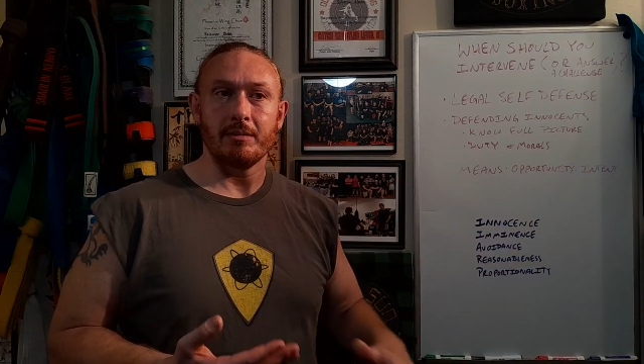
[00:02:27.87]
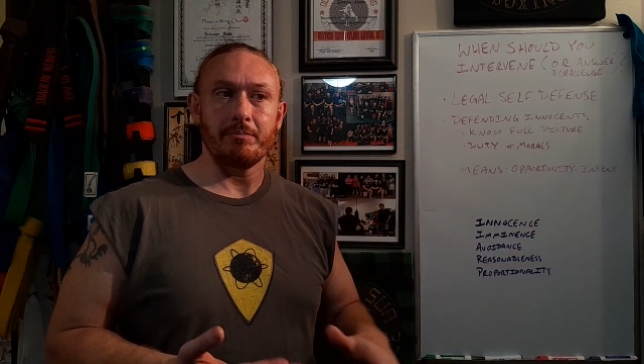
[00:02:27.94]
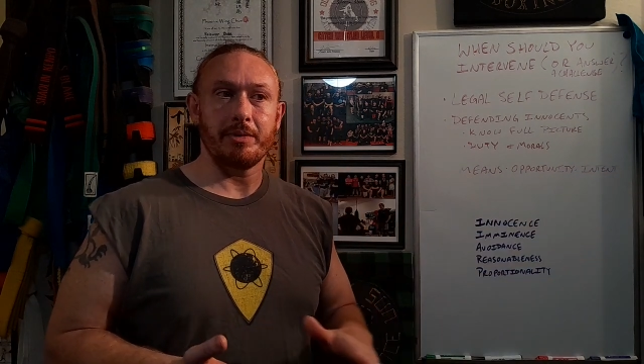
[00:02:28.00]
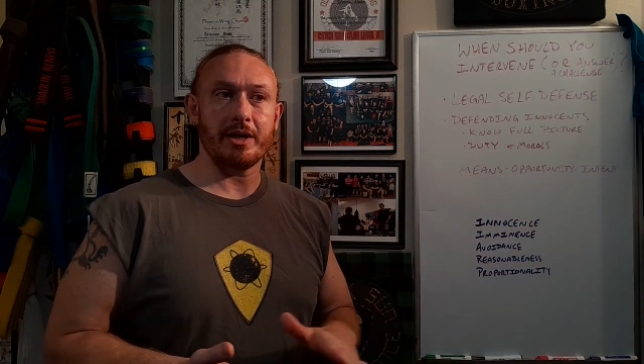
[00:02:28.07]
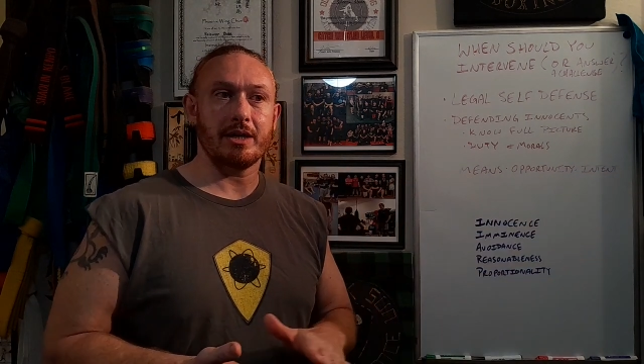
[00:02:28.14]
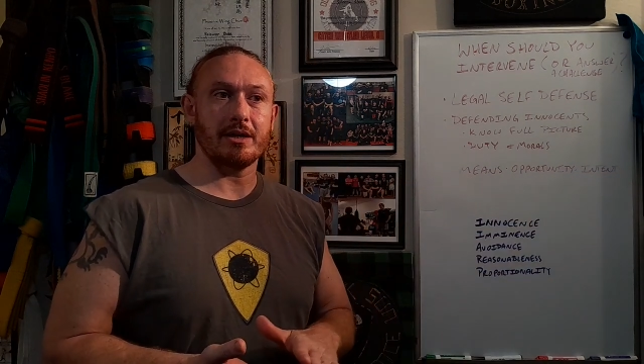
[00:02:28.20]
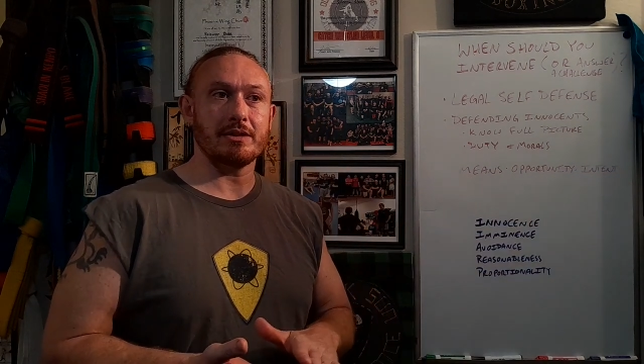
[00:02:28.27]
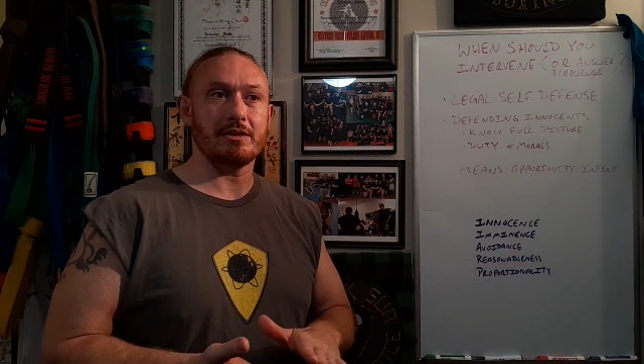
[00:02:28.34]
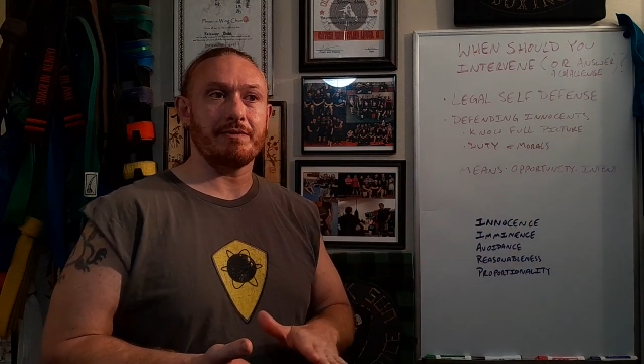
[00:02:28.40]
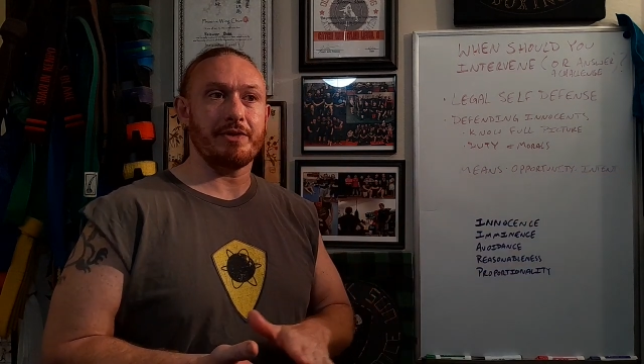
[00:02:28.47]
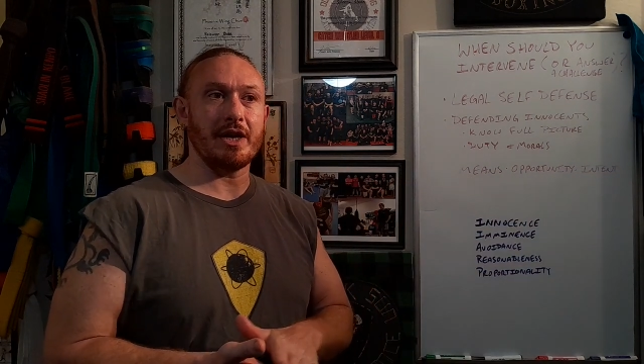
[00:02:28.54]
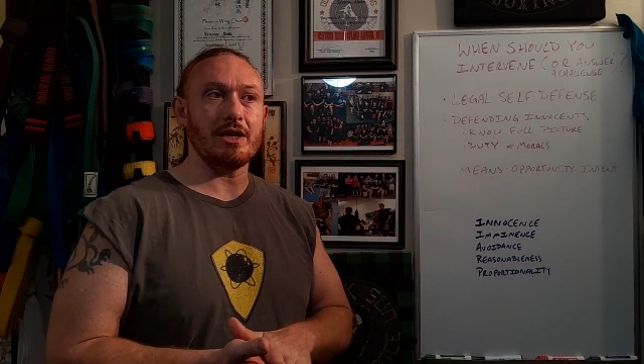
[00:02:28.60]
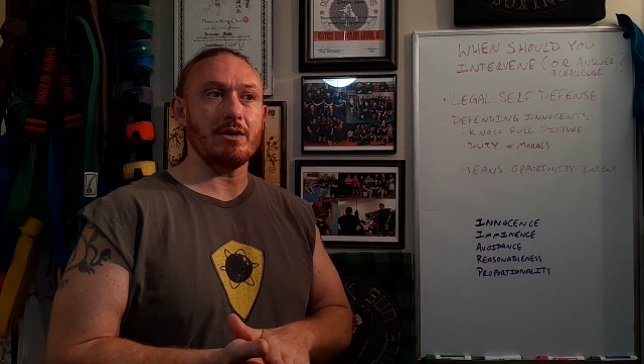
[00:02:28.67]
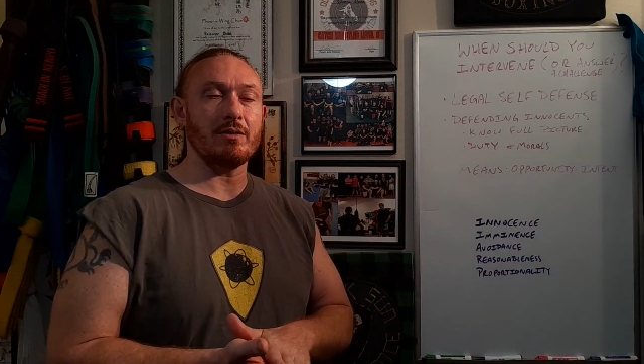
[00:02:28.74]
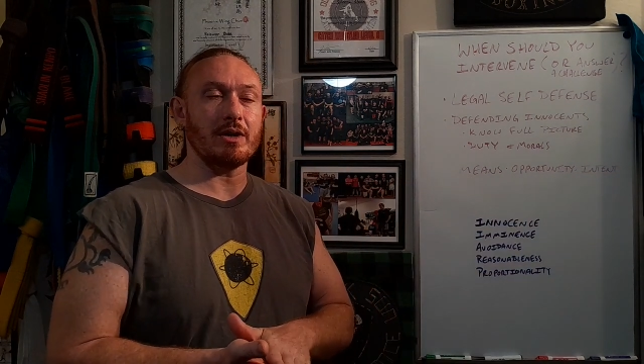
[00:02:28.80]
Because if
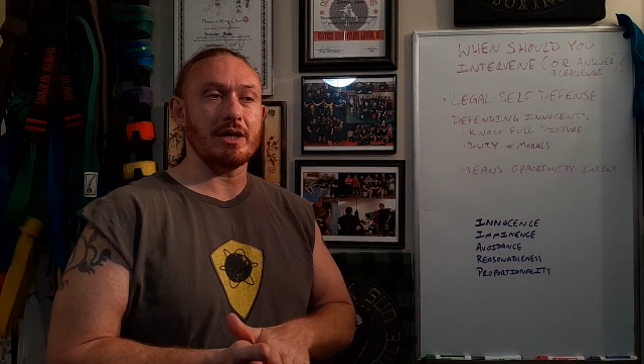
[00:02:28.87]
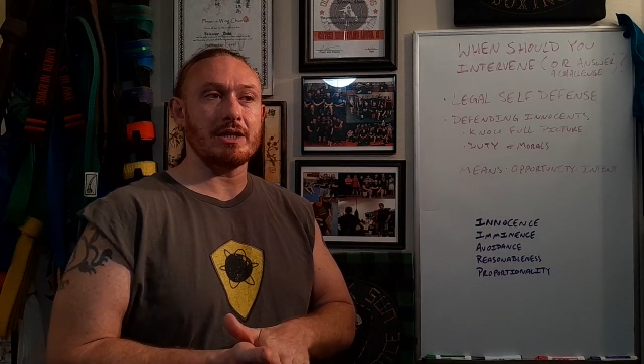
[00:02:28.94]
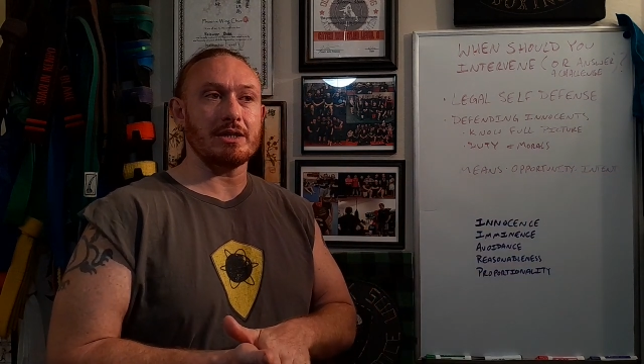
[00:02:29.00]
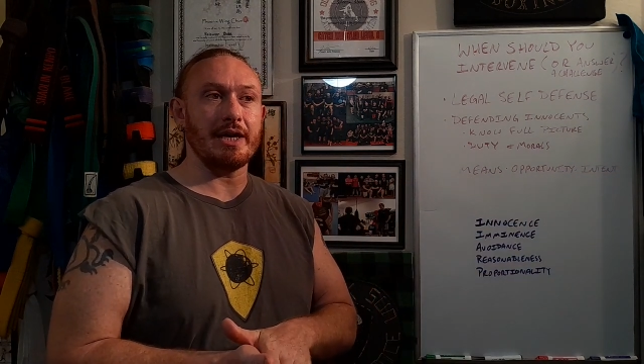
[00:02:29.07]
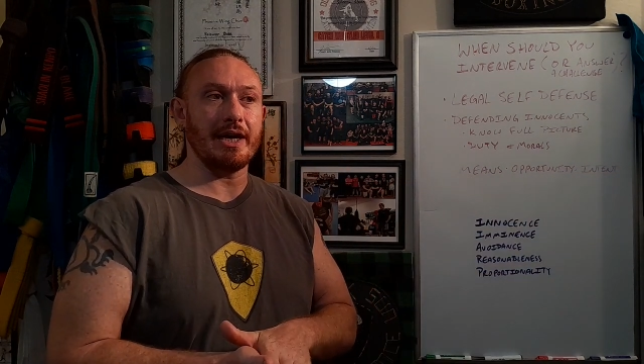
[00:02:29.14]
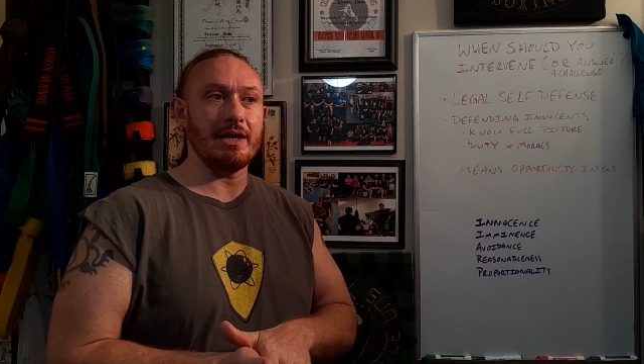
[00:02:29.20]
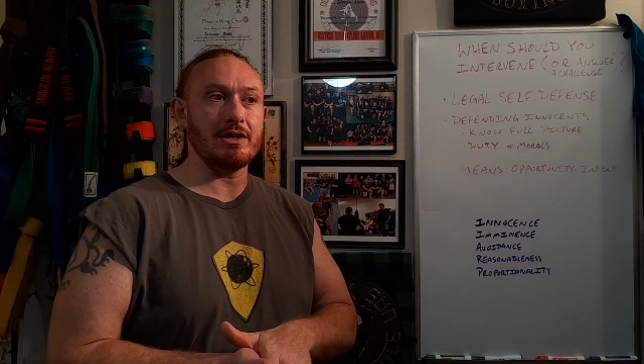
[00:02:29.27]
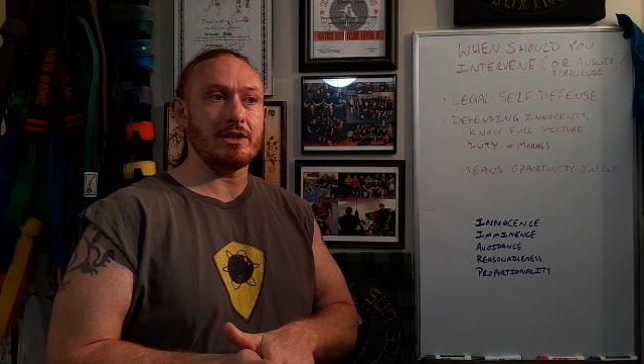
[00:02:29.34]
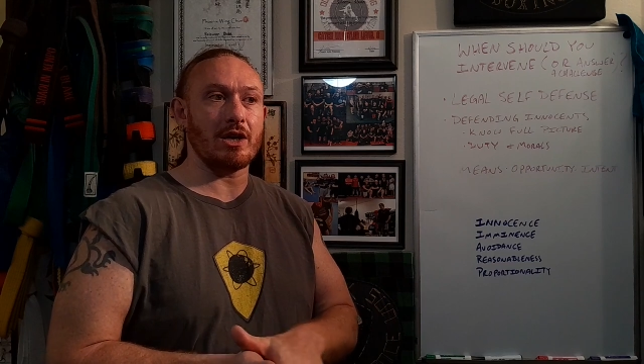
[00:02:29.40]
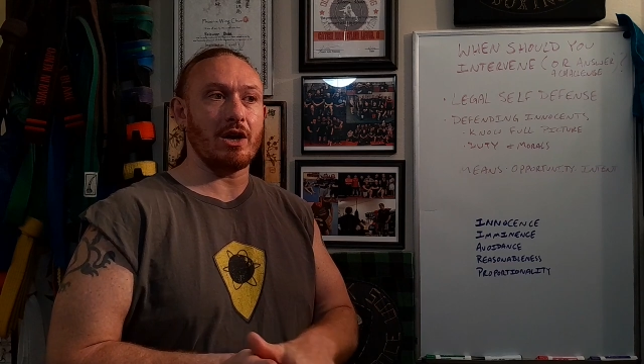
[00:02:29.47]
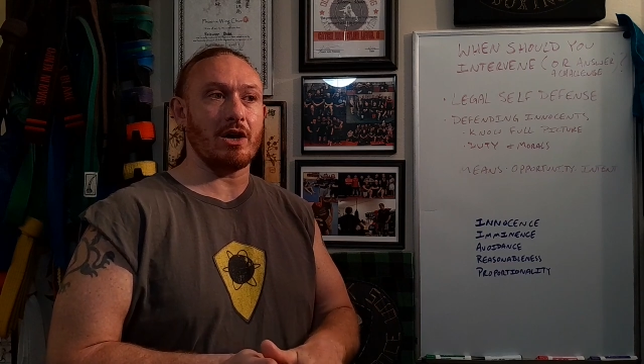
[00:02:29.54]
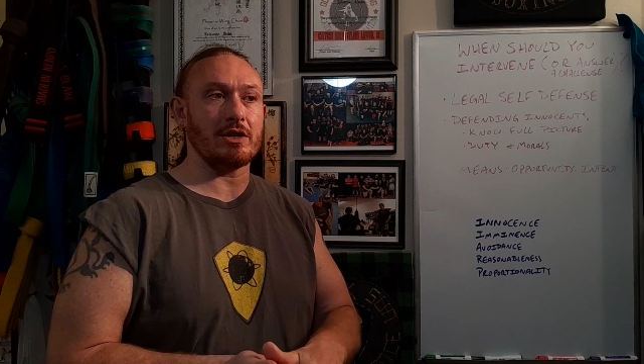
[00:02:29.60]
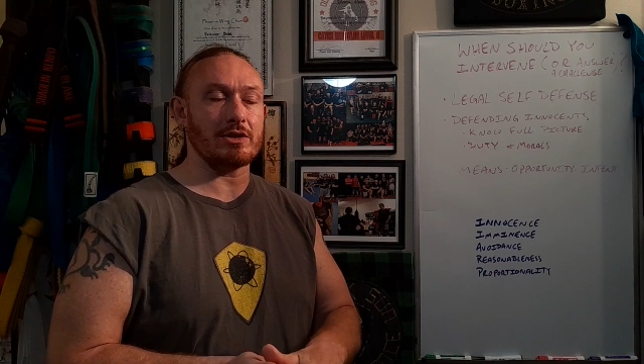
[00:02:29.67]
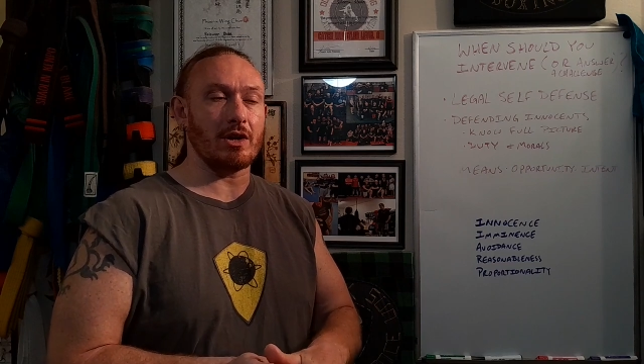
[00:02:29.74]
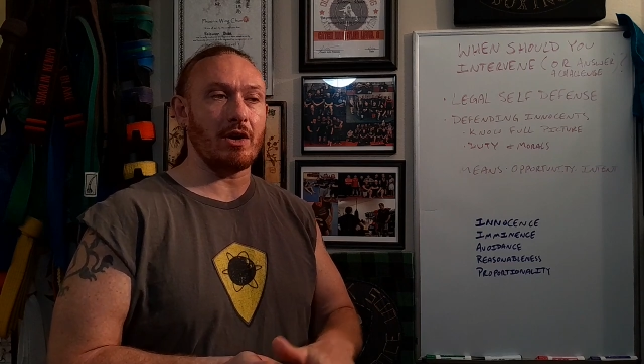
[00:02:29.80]
they don't intend to
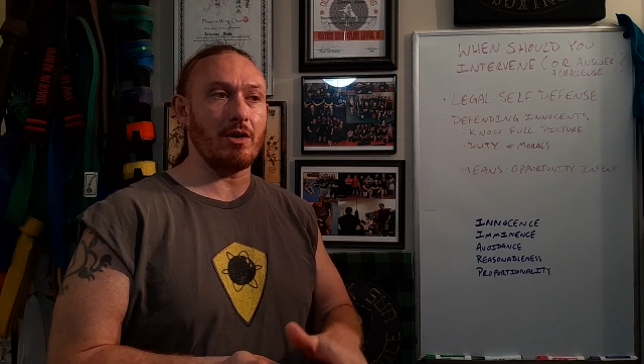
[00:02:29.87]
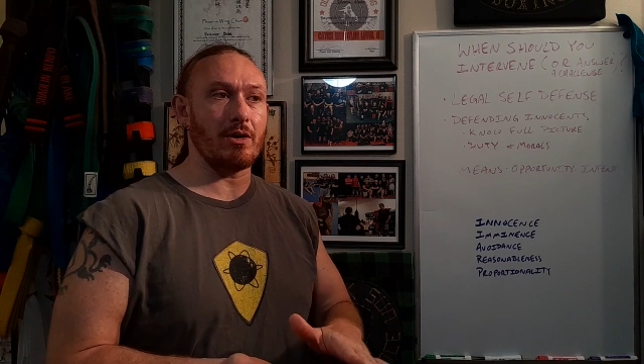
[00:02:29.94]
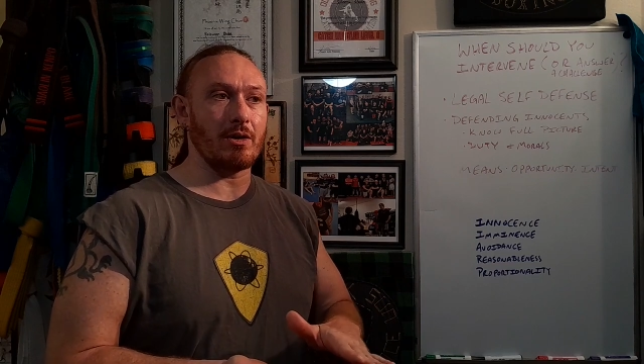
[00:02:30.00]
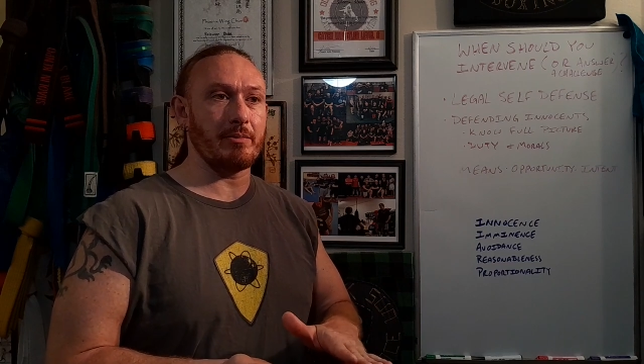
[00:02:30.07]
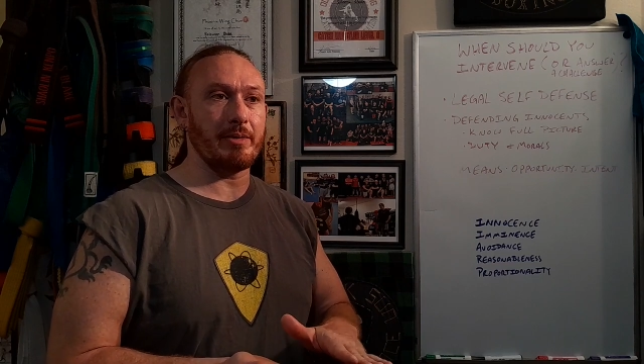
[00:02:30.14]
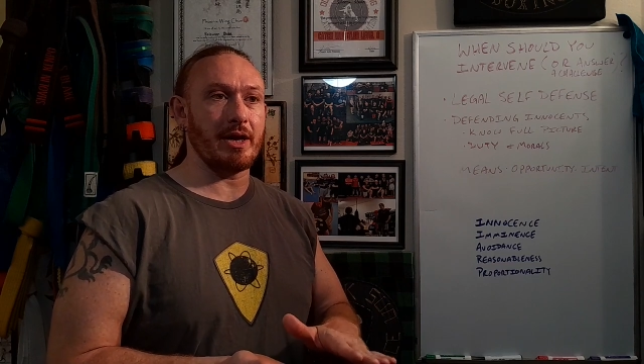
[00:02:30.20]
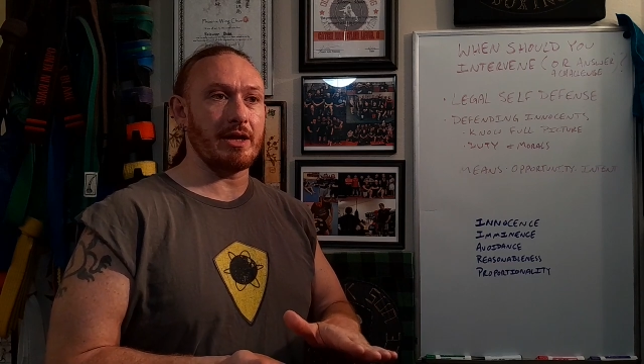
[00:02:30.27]
cause harm